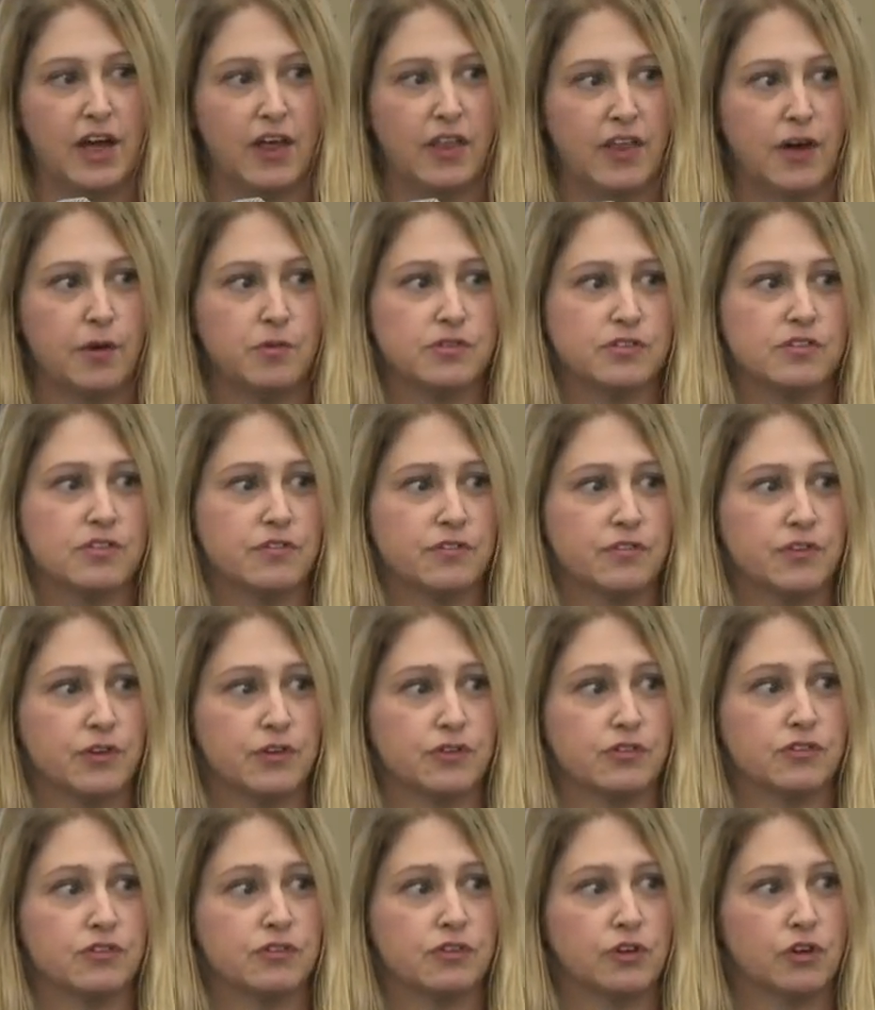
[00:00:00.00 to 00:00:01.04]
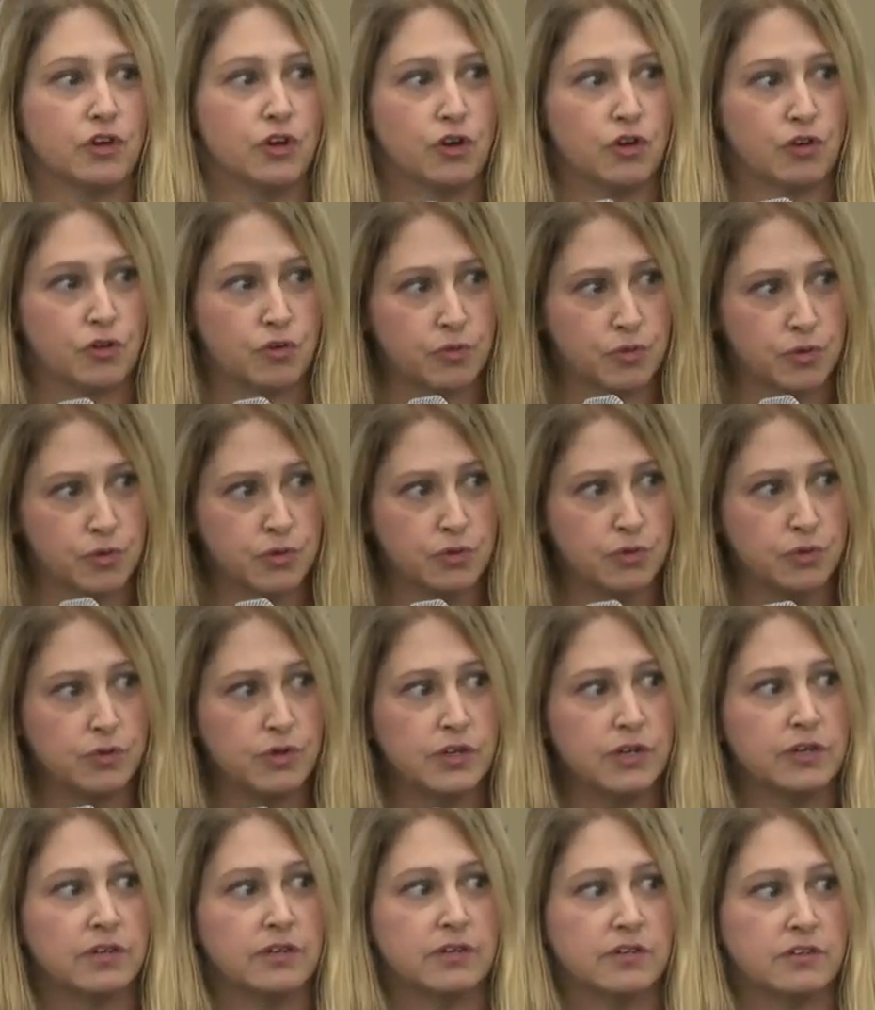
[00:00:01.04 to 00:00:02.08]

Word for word: that was the first Crewed